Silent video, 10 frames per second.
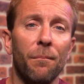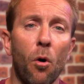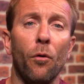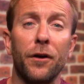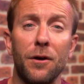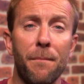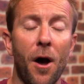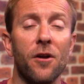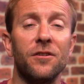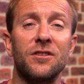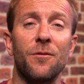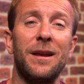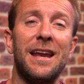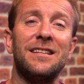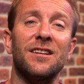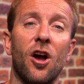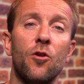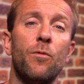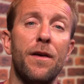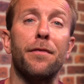more the components that we need to
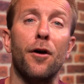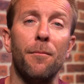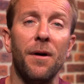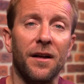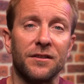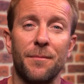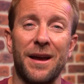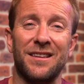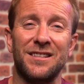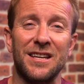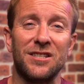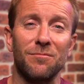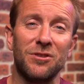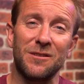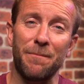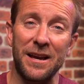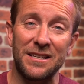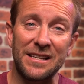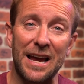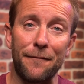go with them to make the system
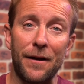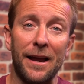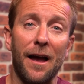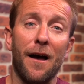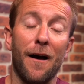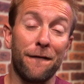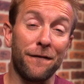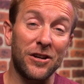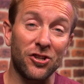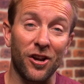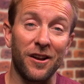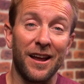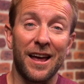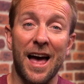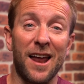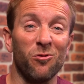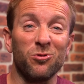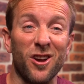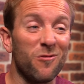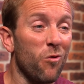space saving, efficient and
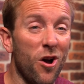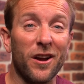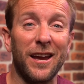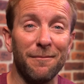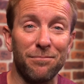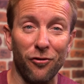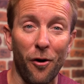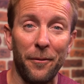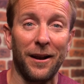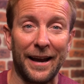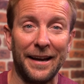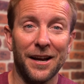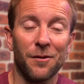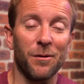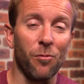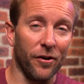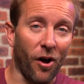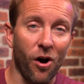also working properly. We want